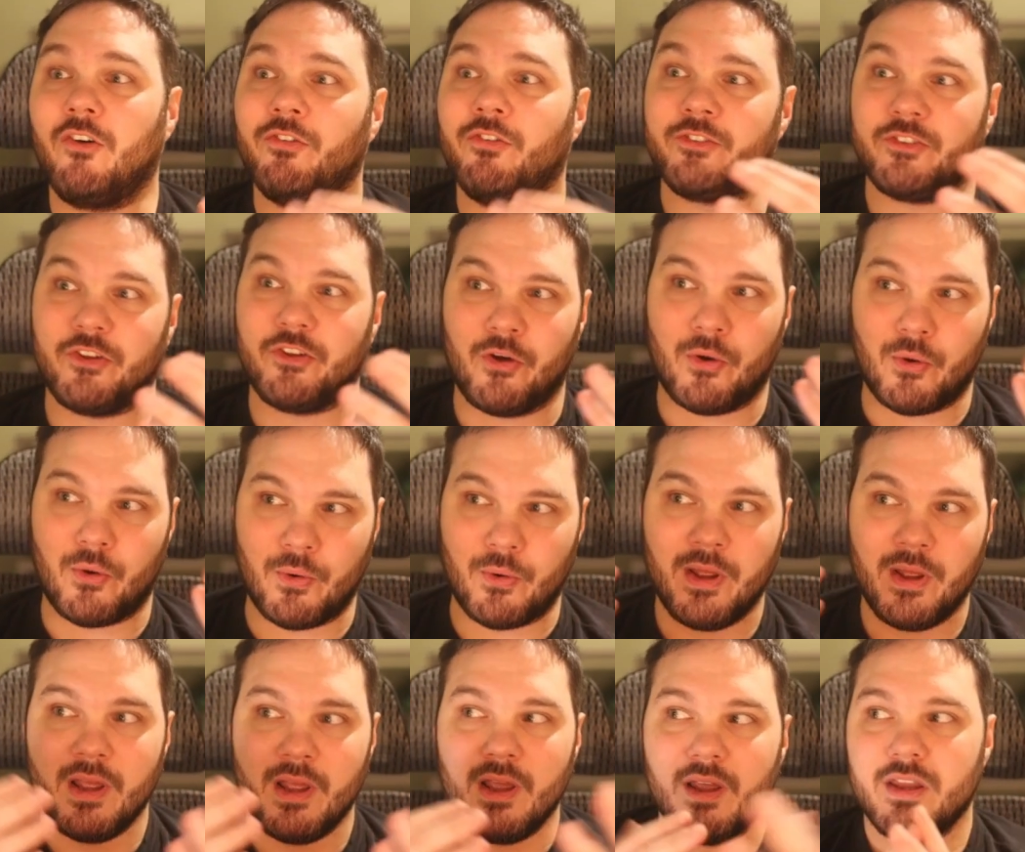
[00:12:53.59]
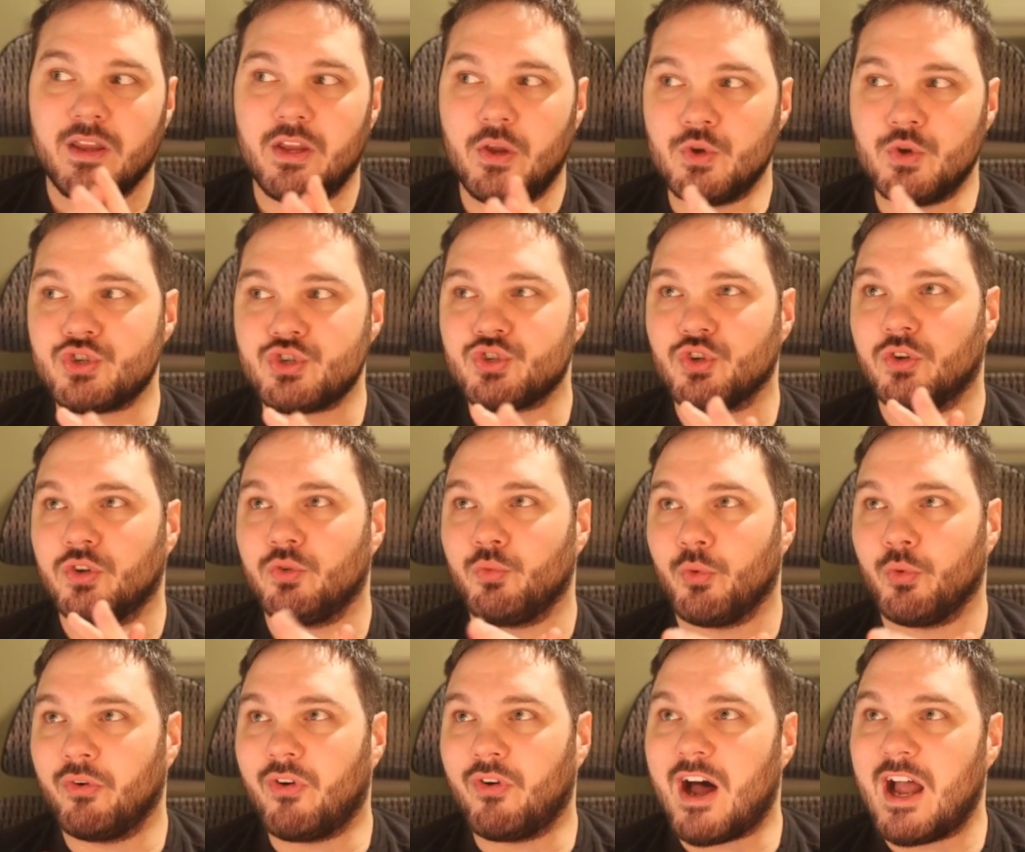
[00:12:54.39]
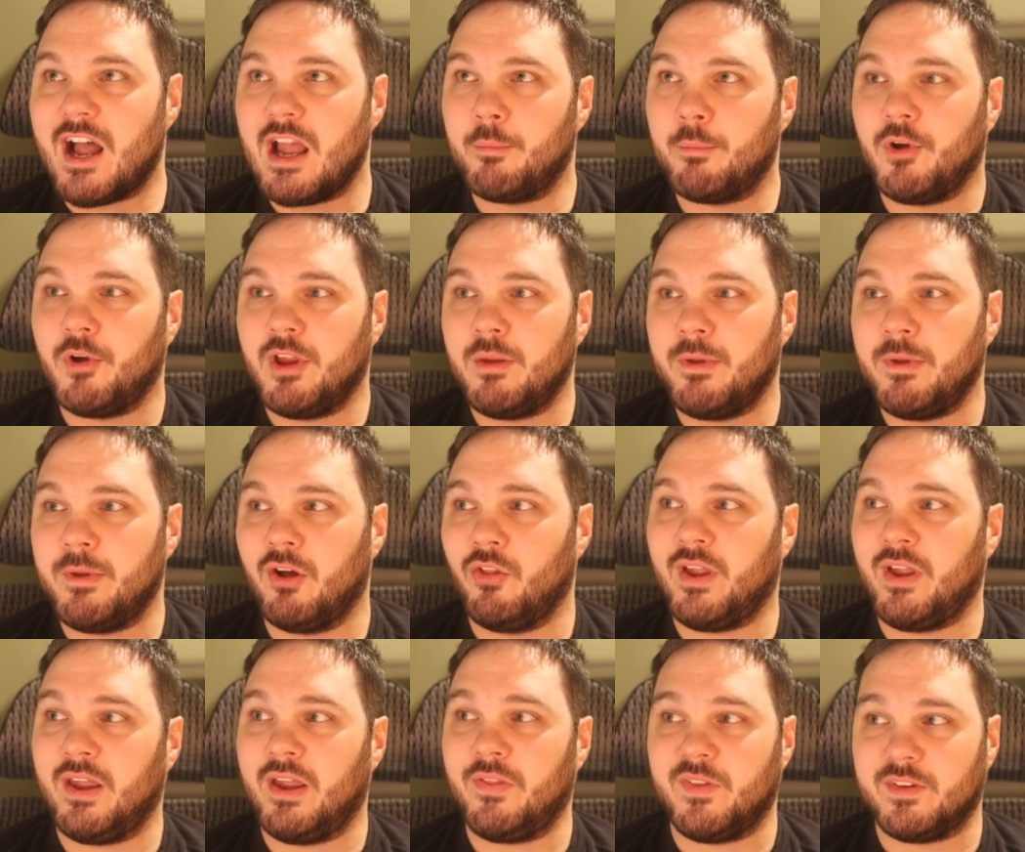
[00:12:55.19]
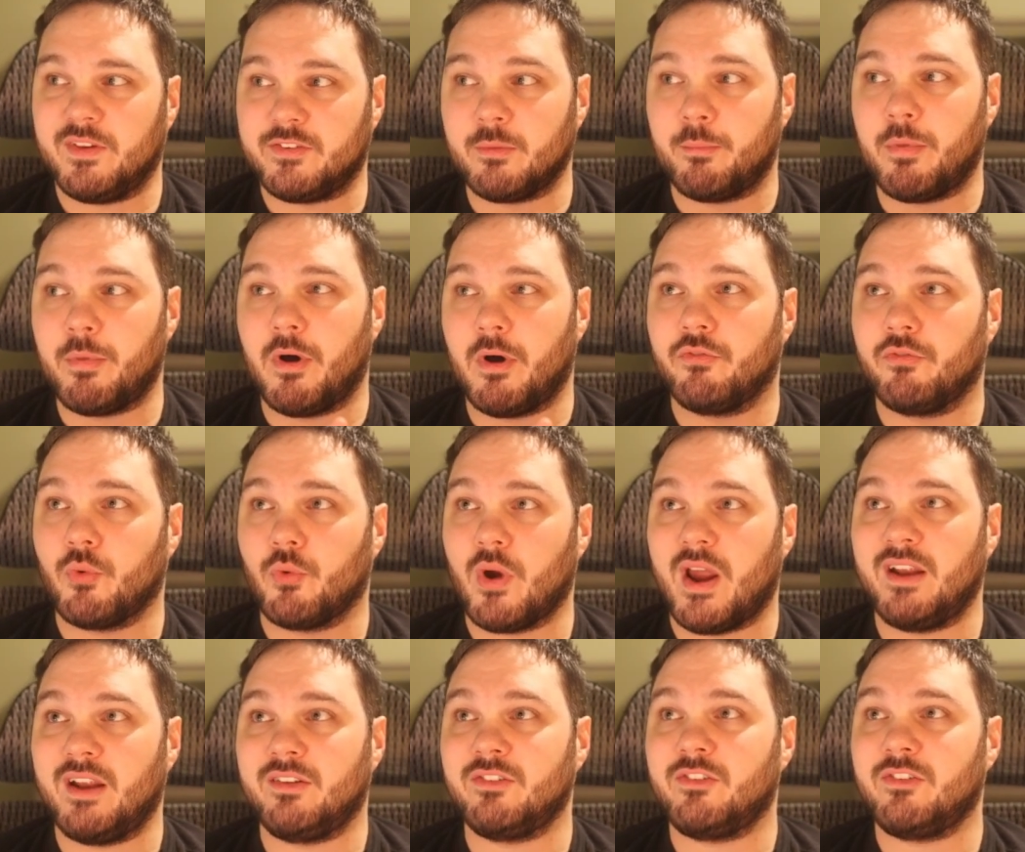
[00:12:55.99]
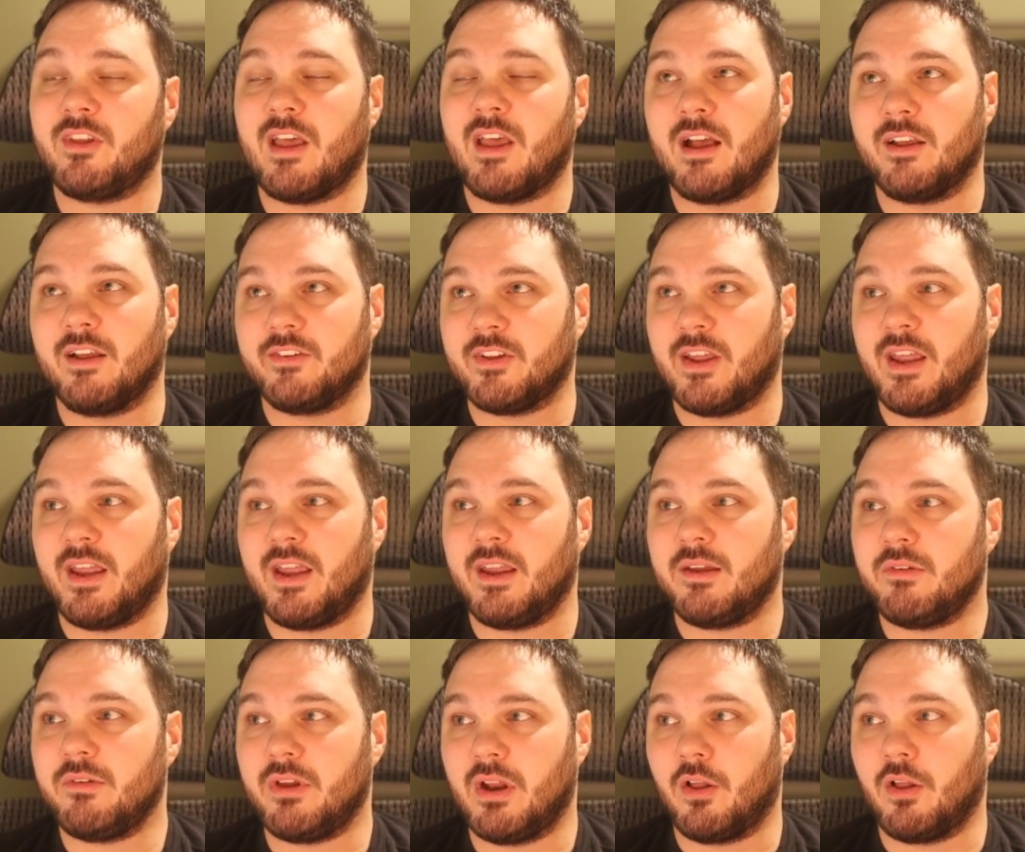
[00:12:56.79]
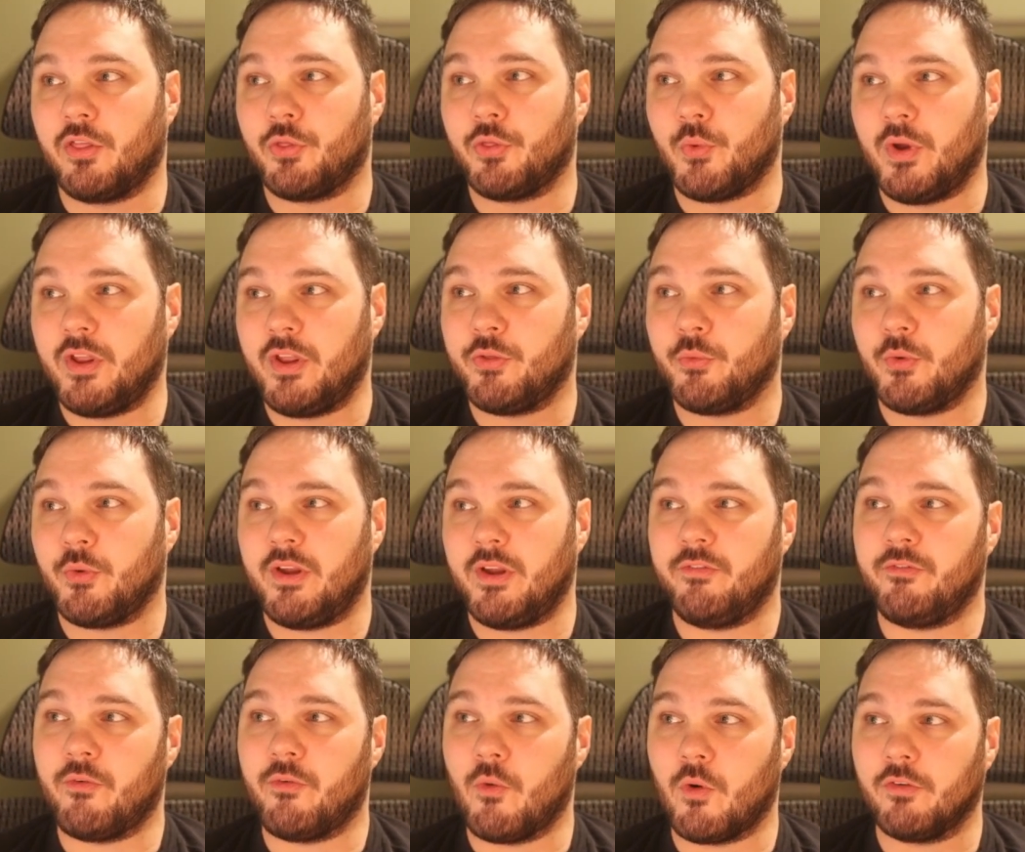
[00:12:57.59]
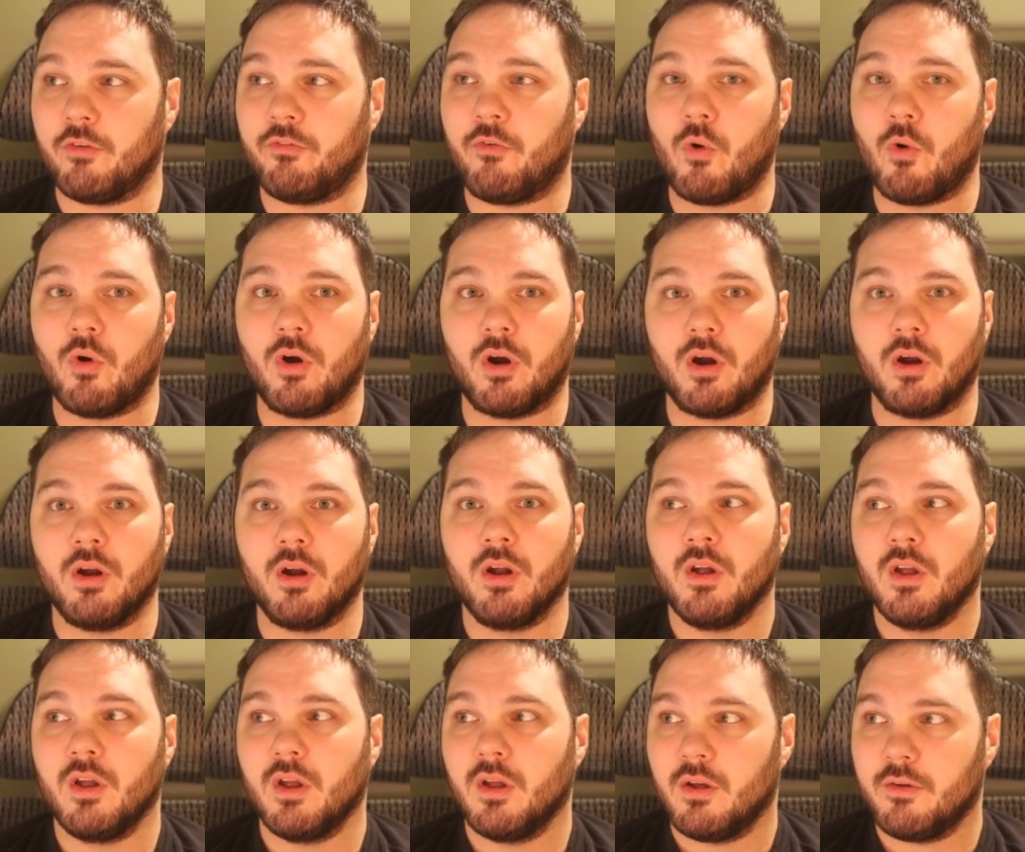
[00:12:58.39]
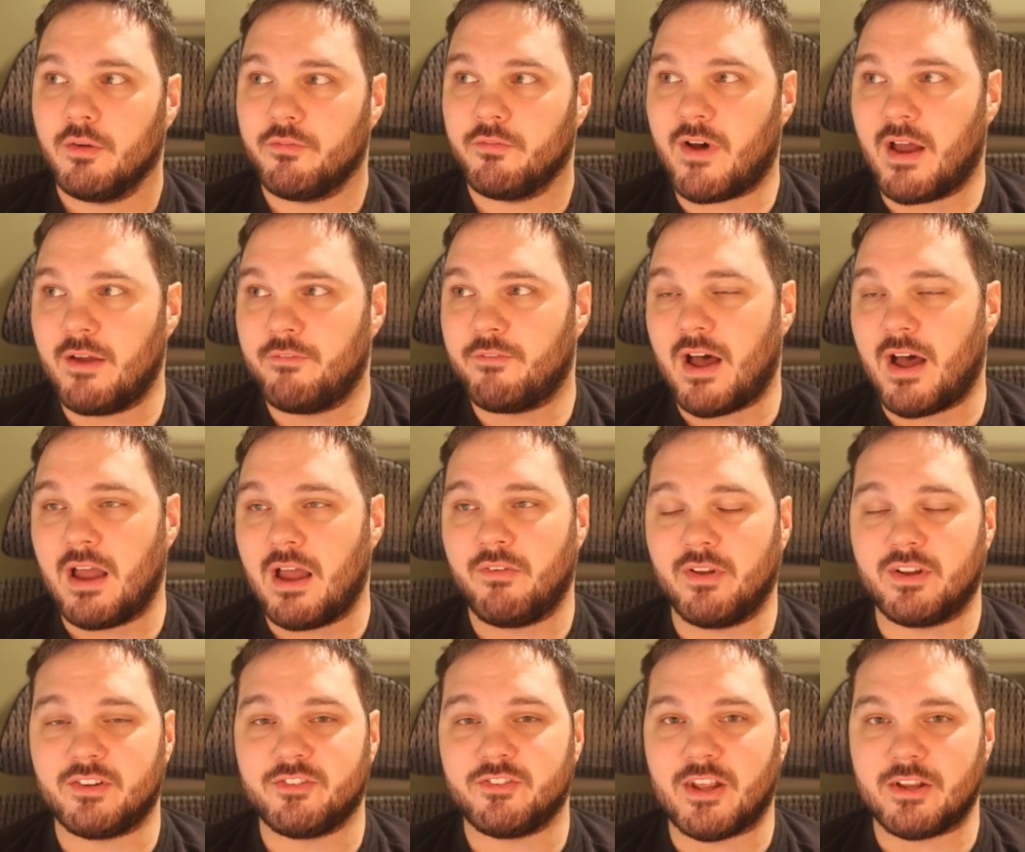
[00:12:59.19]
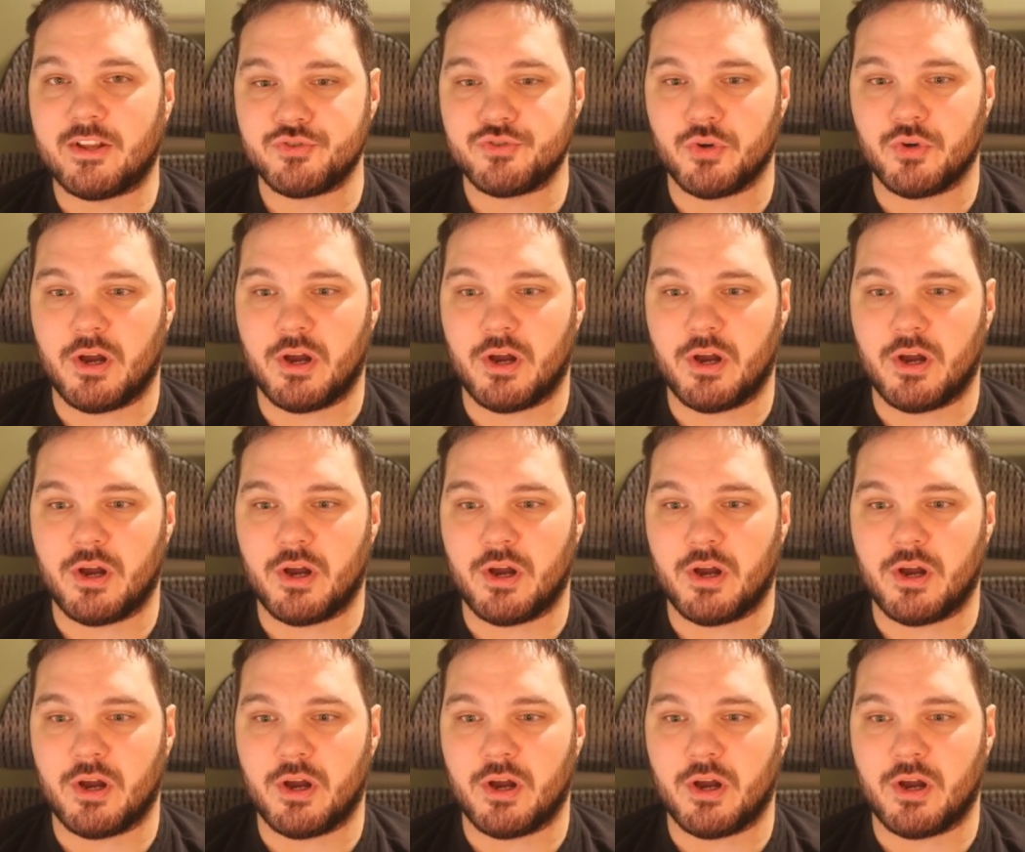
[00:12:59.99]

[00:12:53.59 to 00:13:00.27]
so you should reliably be able to get this above rate as a, 3/3, 4/4, 5/5, etc.